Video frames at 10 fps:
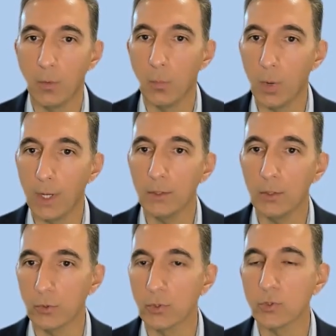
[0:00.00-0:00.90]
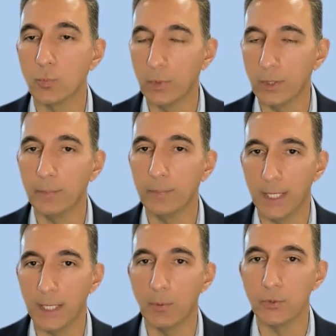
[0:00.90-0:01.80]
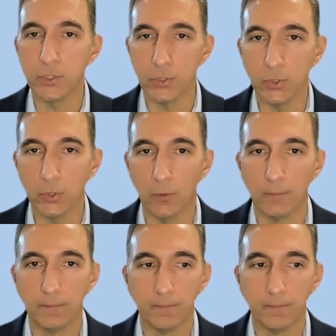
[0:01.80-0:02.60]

what learners will be able to do.